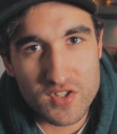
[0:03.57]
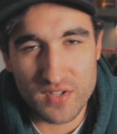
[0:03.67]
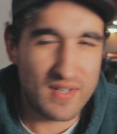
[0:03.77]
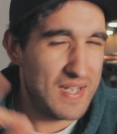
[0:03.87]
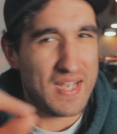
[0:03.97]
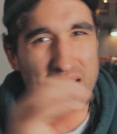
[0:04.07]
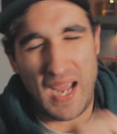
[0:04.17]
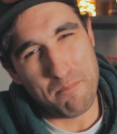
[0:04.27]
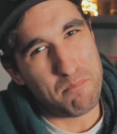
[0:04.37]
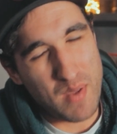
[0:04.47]
Just
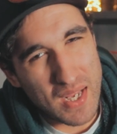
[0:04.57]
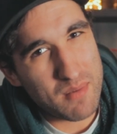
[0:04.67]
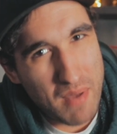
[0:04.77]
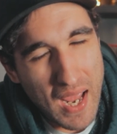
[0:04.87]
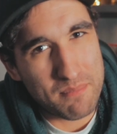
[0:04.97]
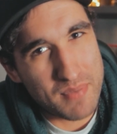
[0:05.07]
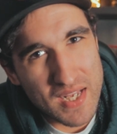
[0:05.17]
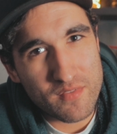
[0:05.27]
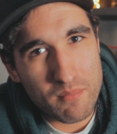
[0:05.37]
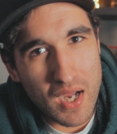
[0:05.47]
a big pet
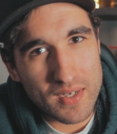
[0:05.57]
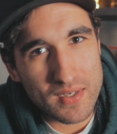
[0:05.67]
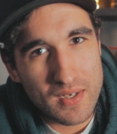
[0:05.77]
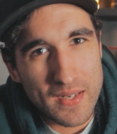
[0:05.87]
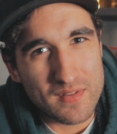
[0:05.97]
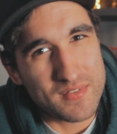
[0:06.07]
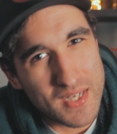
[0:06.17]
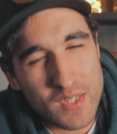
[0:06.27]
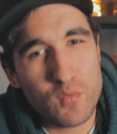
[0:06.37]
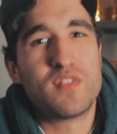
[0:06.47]
peeve of mine is
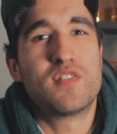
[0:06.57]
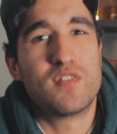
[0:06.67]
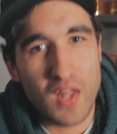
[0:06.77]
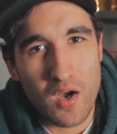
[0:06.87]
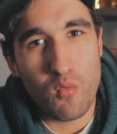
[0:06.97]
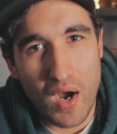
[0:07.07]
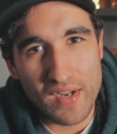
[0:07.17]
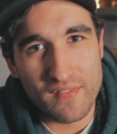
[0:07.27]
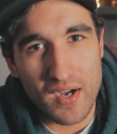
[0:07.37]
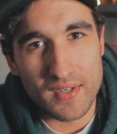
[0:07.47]
dealing with slow
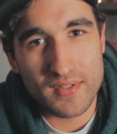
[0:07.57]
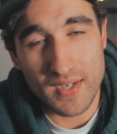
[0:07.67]
Wi-Fi.